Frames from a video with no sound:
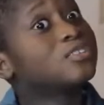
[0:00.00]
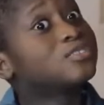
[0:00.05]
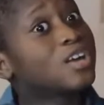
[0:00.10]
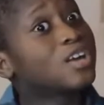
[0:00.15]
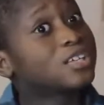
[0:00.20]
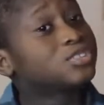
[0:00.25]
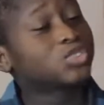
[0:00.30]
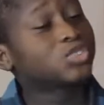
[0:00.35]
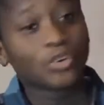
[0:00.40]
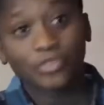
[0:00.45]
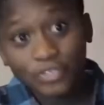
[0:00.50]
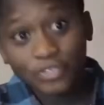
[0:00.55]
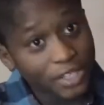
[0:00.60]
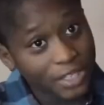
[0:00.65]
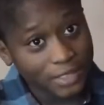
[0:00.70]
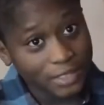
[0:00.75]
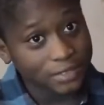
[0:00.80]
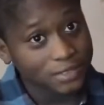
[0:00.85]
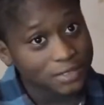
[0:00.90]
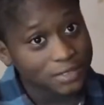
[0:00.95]
lots of
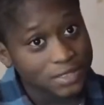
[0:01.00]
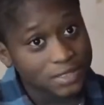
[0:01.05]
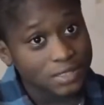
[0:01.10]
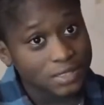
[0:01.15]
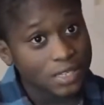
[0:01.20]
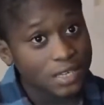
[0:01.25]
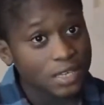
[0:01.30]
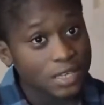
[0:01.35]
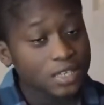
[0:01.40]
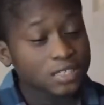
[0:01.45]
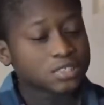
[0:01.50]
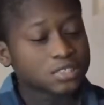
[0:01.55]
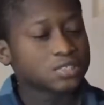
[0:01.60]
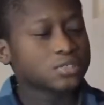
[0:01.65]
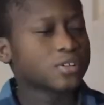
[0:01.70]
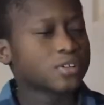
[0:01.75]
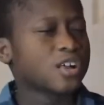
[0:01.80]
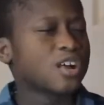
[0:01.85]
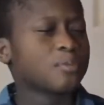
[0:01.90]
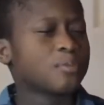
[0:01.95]
things
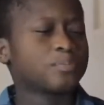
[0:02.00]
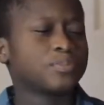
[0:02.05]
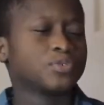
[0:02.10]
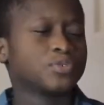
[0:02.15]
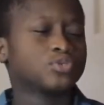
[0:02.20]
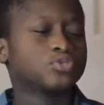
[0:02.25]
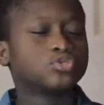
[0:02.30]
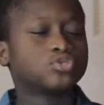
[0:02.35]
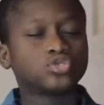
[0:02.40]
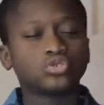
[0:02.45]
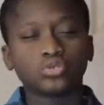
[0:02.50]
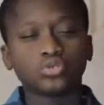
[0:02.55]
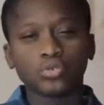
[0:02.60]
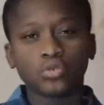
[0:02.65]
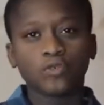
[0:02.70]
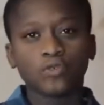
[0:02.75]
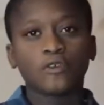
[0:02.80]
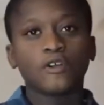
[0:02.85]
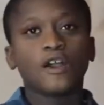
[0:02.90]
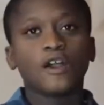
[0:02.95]
to help you
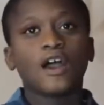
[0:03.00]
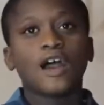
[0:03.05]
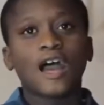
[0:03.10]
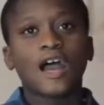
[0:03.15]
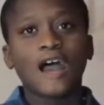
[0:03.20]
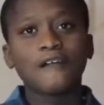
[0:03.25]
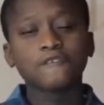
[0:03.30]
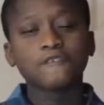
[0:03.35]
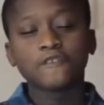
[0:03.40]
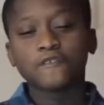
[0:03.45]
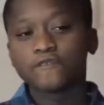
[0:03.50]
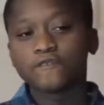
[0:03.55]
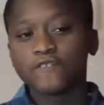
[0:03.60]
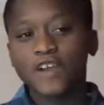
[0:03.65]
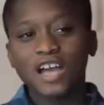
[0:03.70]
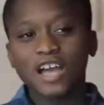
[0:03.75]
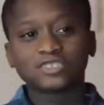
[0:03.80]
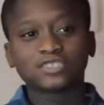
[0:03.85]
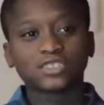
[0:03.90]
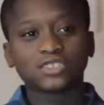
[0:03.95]
to have a
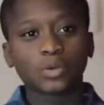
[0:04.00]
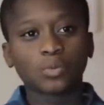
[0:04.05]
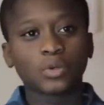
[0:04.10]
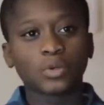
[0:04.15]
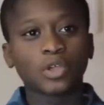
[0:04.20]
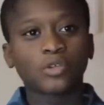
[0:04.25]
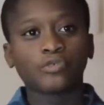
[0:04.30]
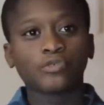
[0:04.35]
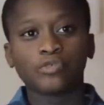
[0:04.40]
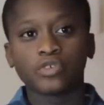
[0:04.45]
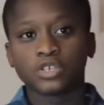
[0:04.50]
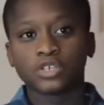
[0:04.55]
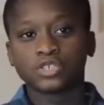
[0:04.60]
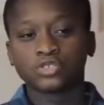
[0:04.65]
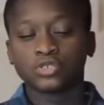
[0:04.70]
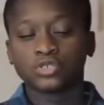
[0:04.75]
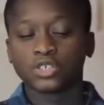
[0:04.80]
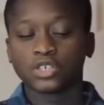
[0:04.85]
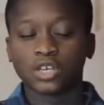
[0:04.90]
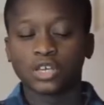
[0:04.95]
faster way of
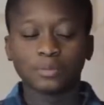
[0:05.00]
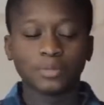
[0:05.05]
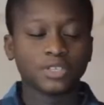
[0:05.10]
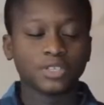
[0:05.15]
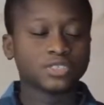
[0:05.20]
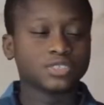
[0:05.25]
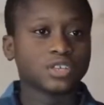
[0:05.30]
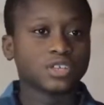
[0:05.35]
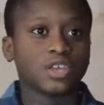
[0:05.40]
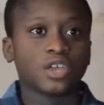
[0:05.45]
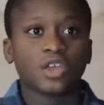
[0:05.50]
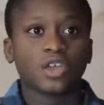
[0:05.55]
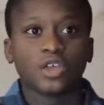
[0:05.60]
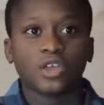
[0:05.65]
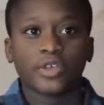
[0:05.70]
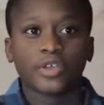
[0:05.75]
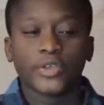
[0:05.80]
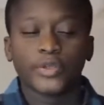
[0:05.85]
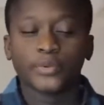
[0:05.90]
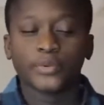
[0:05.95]
creating your database.
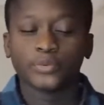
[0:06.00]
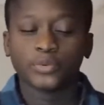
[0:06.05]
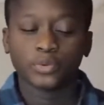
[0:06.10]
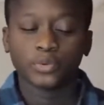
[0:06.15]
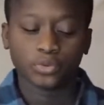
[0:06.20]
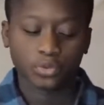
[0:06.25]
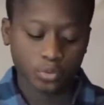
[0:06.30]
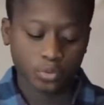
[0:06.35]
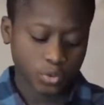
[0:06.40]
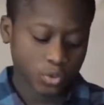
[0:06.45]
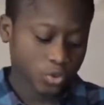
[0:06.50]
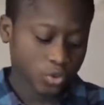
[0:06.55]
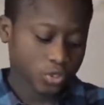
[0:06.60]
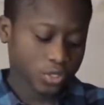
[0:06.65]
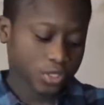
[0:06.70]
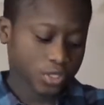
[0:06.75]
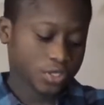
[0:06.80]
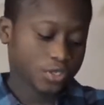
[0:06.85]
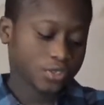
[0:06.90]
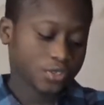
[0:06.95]

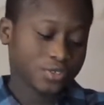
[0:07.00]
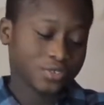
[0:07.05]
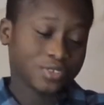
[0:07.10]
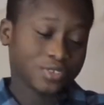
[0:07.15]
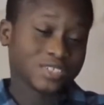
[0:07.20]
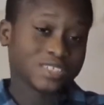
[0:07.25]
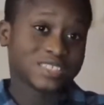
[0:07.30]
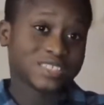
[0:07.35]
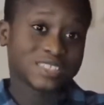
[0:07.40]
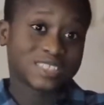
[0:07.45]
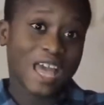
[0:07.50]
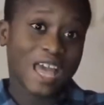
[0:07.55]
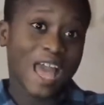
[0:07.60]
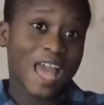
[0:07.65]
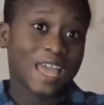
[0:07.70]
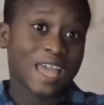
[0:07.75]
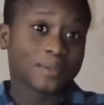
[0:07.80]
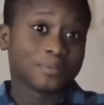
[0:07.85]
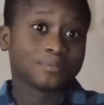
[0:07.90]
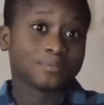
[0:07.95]
It's
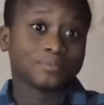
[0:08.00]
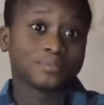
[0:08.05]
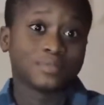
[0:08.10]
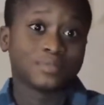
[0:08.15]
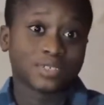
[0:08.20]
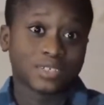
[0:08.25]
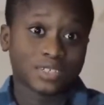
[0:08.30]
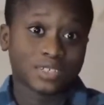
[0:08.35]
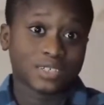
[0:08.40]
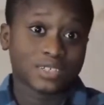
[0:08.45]
time.